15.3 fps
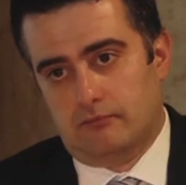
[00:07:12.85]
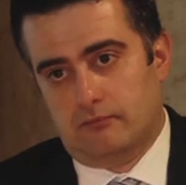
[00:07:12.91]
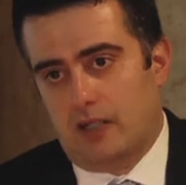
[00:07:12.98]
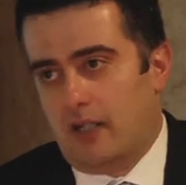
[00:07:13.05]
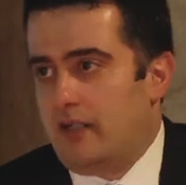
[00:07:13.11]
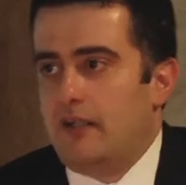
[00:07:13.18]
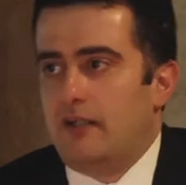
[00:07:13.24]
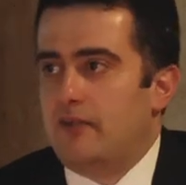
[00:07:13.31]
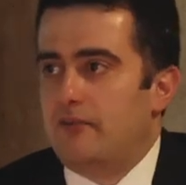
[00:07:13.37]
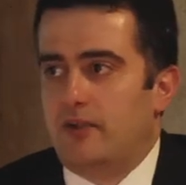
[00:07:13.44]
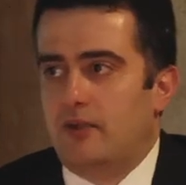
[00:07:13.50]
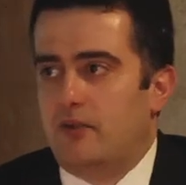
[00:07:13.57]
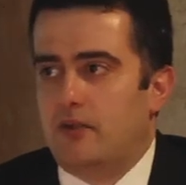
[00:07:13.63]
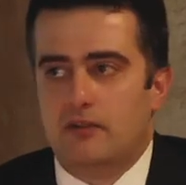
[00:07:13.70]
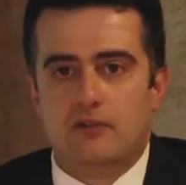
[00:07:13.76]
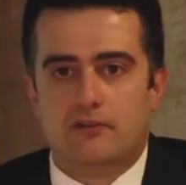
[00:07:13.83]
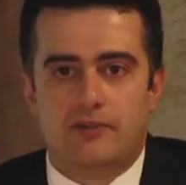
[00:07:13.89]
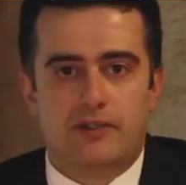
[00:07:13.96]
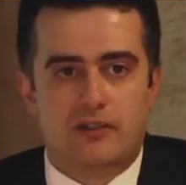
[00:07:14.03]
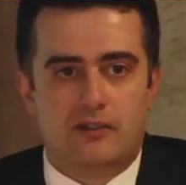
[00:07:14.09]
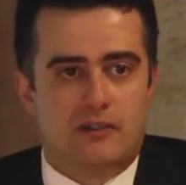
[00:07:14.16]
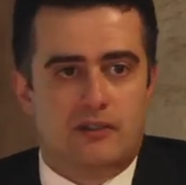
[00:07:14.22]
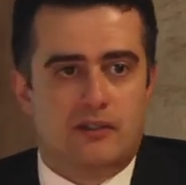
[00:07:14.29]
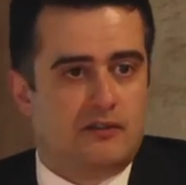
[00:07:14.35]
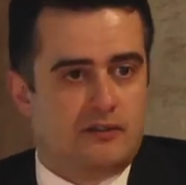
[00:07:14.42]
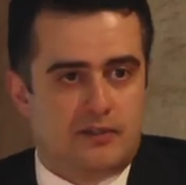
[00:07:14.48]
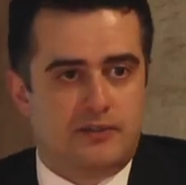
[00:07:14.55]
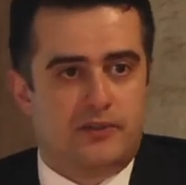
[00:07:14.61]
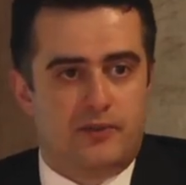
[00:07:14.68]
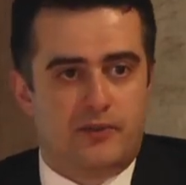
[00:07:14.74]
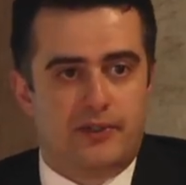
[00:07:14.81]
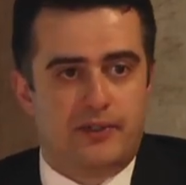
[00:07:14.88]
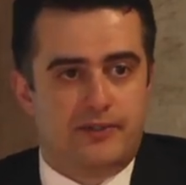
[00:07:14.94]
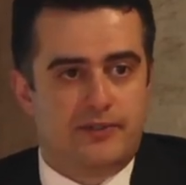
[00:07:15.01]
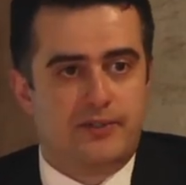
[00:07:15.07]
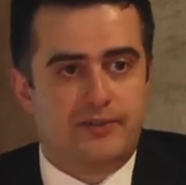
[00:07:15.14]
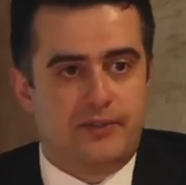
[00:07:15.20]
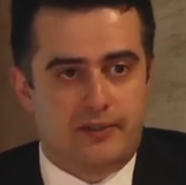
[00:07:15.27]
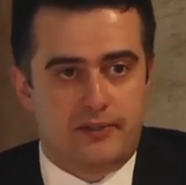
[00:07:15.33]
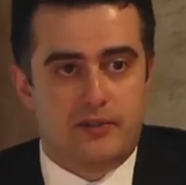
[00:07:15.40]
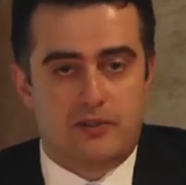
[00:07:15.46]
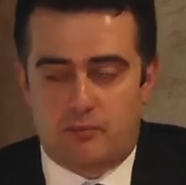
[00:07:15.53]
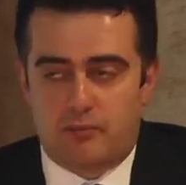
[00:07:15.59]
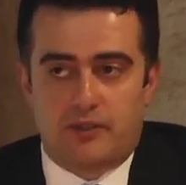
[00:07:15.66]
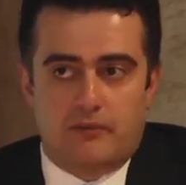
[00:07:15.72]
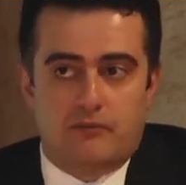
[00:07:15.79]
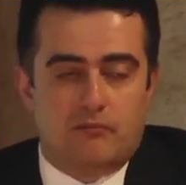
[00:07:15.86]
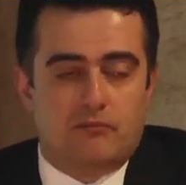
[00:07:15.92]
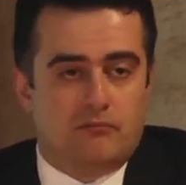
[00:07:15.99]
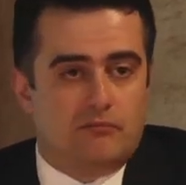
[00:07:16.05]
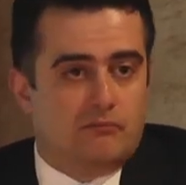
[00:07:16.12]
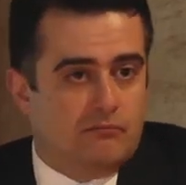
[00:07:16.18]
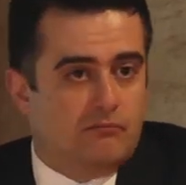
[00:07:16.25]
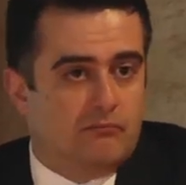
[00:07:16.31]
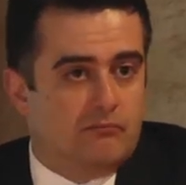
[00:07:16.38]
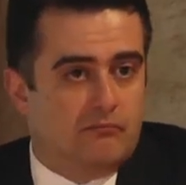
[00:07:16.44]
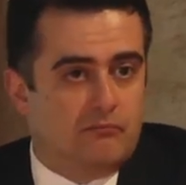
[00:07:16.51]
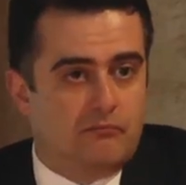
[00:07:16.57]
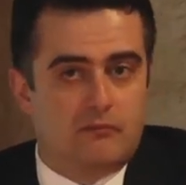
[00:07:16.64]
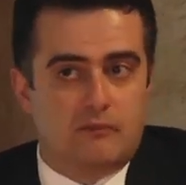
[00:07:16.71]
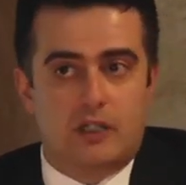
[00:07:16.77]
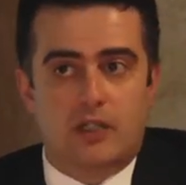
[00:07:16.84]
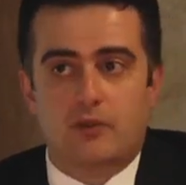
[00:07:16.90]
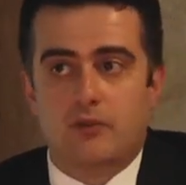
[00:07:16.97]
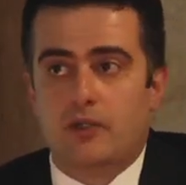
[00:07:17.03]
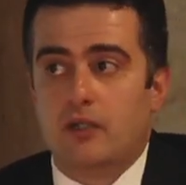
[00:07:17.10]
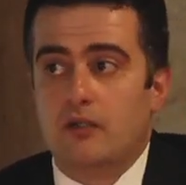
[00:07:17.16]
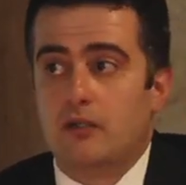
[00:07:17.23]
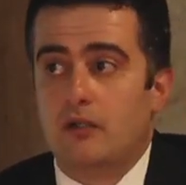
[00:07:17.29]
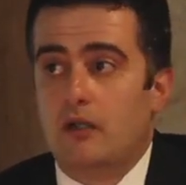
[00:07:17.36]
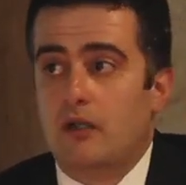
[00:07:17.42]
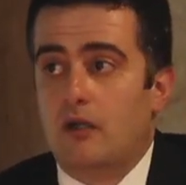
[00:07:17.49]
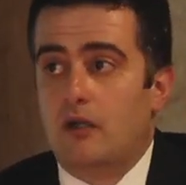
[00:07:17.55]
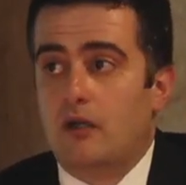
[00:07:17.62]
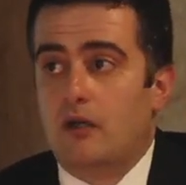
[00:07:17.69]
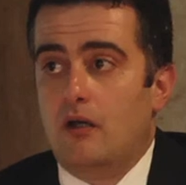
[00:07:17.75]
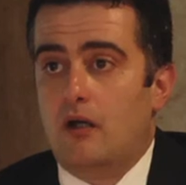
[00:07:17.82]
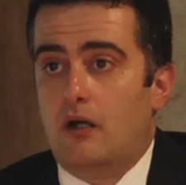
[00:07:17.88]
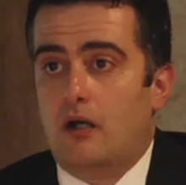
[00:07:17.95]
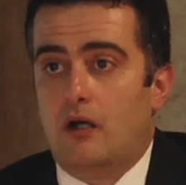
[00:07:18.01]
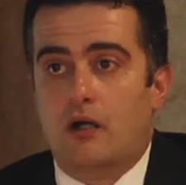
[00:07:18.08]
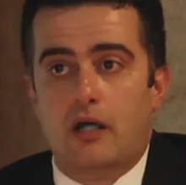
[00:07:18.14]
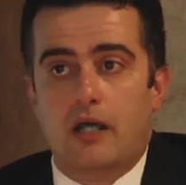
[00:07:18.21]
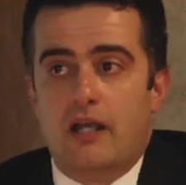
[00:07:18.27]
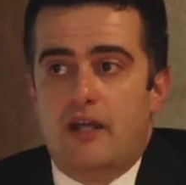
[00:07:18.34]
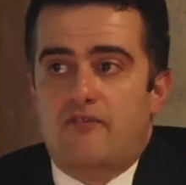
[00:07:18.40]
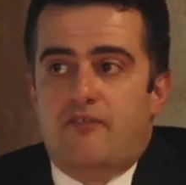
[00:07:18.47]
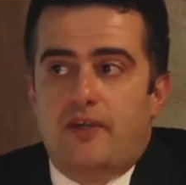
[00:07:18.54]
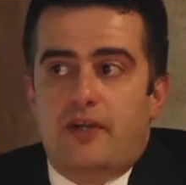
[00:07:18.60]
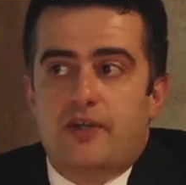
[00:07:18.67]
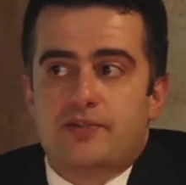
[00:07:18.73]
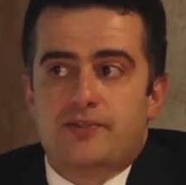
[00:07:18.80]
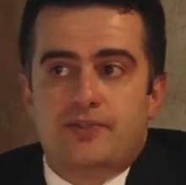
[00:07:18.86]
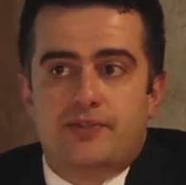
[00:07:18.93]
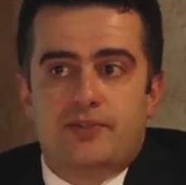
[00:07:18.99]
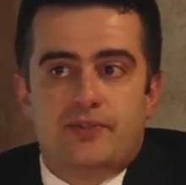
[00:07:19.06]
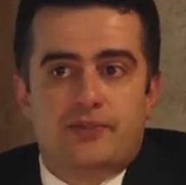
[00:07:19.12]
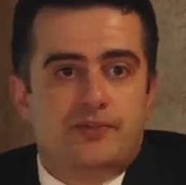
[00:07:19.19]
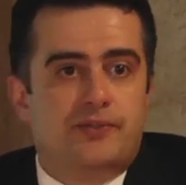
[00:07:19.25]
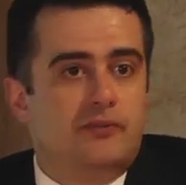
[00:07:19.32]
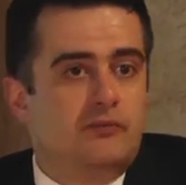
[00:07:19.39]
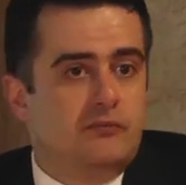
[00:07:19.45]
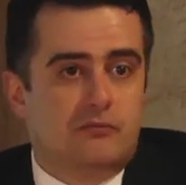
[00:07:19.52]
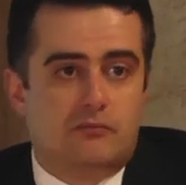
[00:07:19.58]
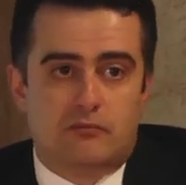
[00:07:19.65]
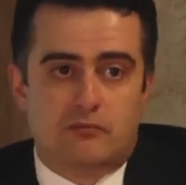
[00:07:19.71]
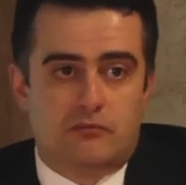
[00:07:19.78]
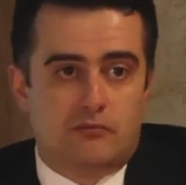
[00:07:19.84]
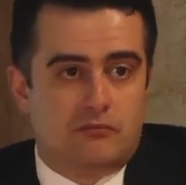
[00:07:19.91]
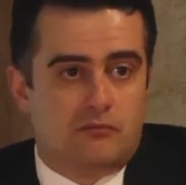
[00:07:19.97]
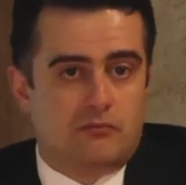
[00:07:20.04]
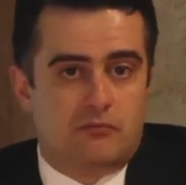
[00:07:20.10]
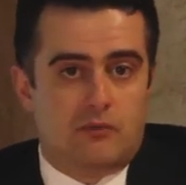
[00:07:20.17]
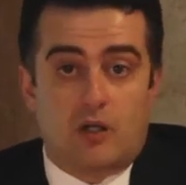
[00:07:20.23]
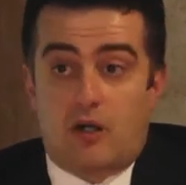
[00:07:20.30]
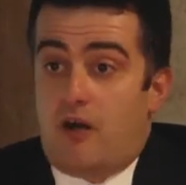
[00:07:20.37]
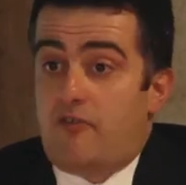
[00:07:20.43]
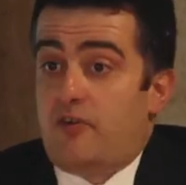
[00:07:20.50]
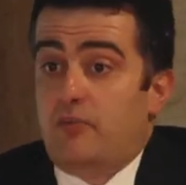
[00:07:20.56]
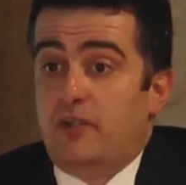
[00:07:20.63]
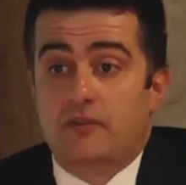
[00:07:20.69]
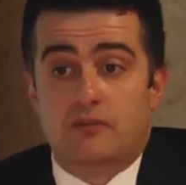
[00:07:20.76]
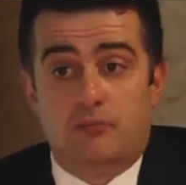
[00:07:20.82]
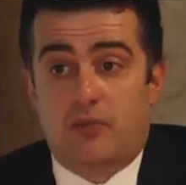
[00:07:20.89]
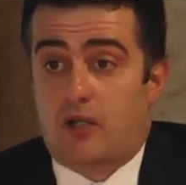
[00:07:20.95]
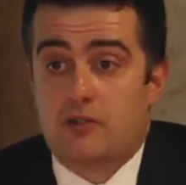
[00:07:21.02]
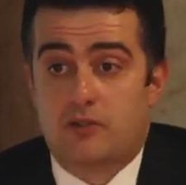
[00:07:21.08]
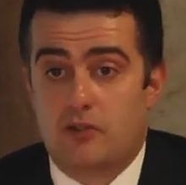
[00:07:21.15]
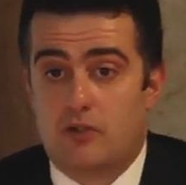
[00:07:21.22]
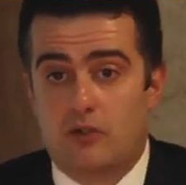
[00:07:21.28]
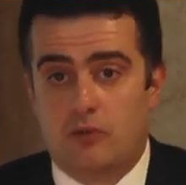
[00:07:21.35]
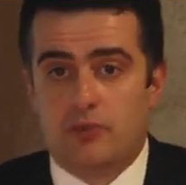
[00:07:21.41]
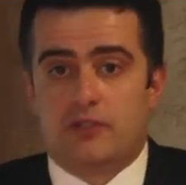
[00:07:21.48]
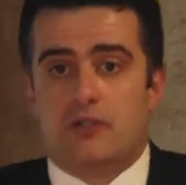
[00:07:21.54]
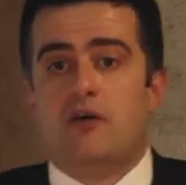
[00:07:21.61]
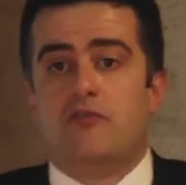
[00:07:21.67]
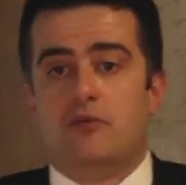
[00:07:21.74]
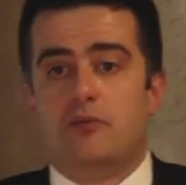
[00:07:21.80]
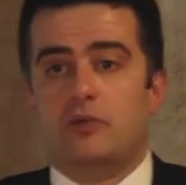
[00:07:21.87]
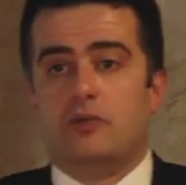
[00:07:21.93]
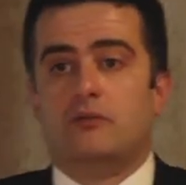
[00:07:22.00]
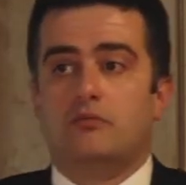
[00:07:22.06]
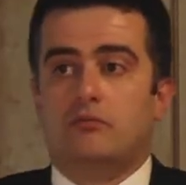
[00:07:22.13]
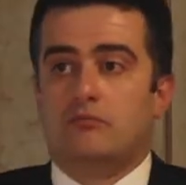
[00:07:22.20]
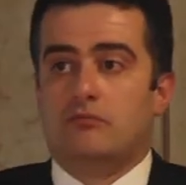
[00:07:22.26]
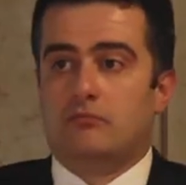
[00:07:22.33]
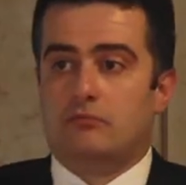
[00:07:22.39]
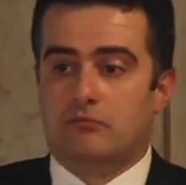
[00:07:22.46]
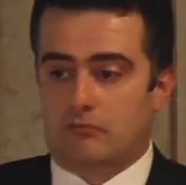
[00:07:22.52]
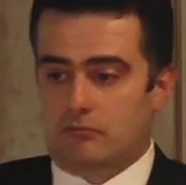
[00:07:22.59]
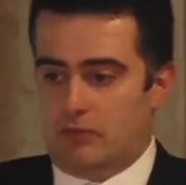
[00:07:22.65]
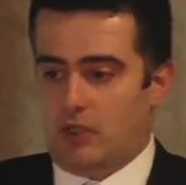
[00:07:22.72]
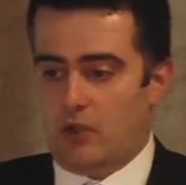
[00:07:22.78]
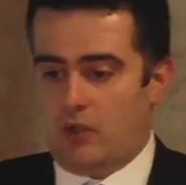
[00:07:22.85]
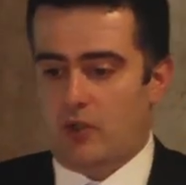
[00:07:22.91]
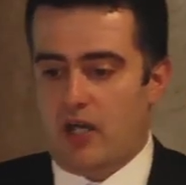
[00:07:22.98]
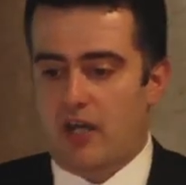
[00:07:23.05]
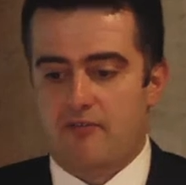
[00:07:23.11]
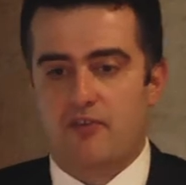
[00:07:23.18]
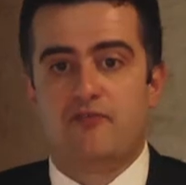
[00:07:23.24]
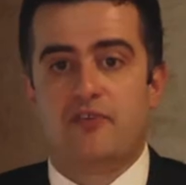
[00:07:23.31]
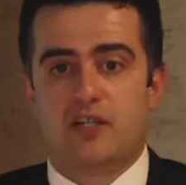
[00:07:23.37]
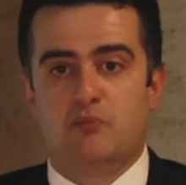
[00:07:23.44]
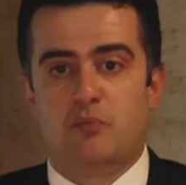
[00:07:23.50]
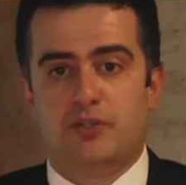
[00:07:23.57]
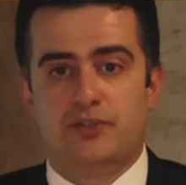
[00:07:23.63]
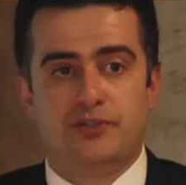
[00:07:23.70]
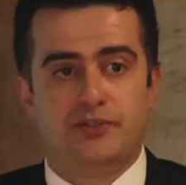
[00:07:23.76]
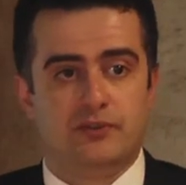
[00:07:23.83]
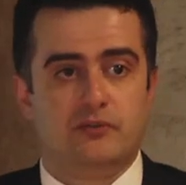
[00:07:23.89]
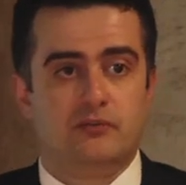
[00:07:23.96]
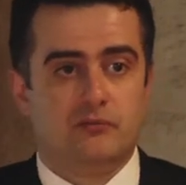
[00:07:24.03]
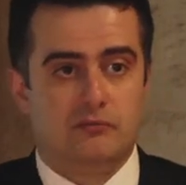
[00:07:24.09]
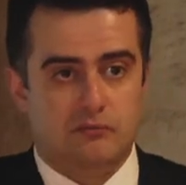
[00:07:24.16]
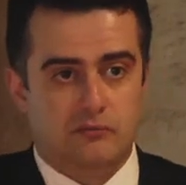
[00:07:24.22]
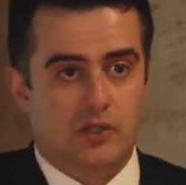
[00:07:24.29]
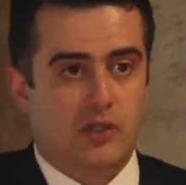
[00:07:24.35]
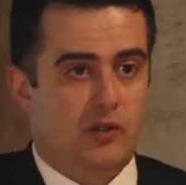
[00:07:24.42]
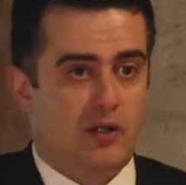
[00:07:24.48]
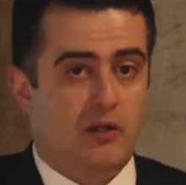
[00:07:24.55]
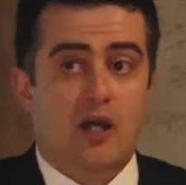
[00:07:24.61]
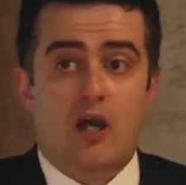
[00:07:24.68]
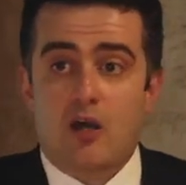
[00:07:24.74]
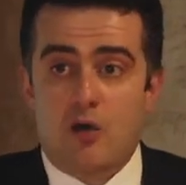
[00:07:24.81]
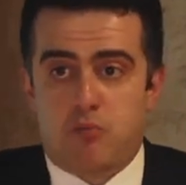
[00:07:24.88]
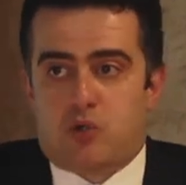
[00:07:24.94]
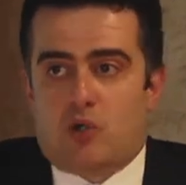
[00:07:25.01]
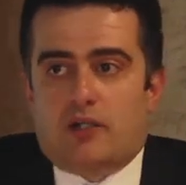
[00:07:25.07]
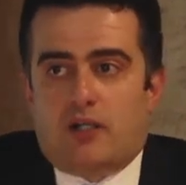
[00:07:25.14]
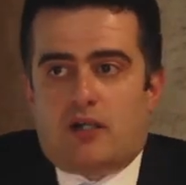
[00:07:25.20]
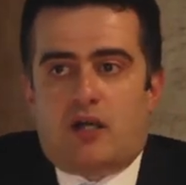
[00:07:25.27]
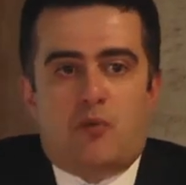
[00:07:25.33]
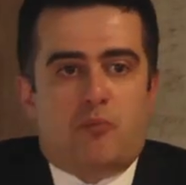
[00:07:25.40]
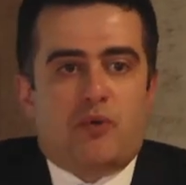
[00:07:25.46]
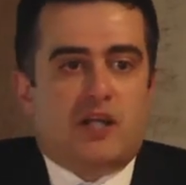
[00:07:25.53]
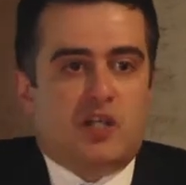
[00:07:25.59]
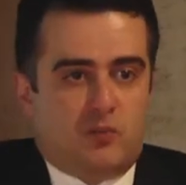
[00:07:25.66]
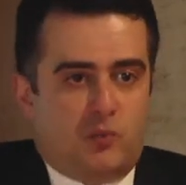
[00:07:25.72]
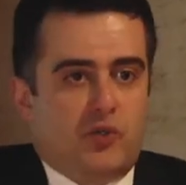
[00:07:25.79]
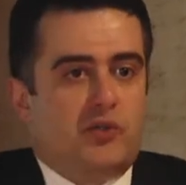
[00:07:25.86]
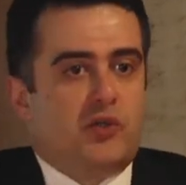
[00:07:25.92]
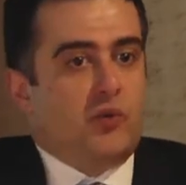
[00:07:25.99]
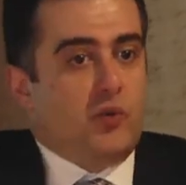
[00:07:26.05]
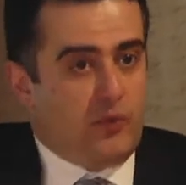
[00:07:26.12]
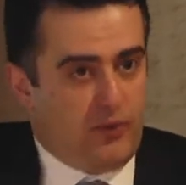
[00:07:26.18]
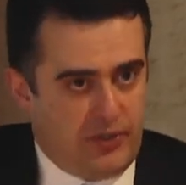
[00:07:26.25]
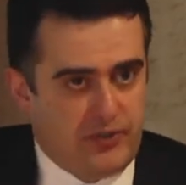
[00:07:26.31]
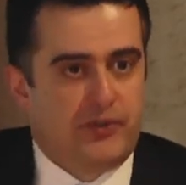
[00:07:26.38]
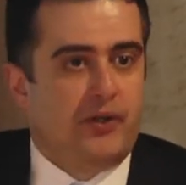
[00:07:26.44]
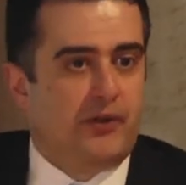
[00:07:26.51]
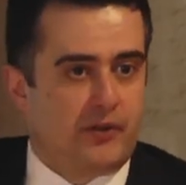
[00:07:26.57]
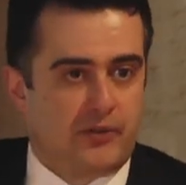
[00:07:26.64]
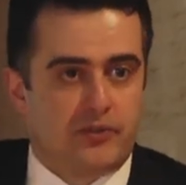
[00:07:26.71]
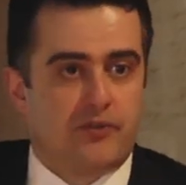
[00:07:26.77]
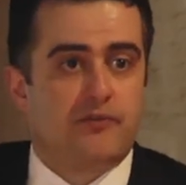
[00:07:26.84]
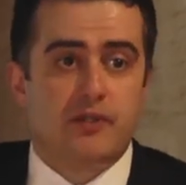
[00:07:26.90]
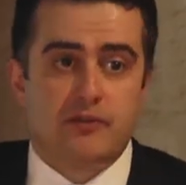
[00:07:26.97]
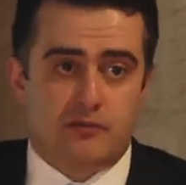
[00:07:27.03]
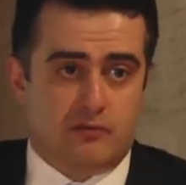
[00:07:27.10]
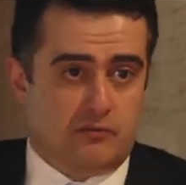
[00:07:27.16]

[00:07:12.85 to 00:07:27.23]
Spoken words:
I didn't even know until recently that such an organization exists, but they do that. Any financial institution, government, because you're always government, you have a fixed budget, and you have product companies were the originators of this.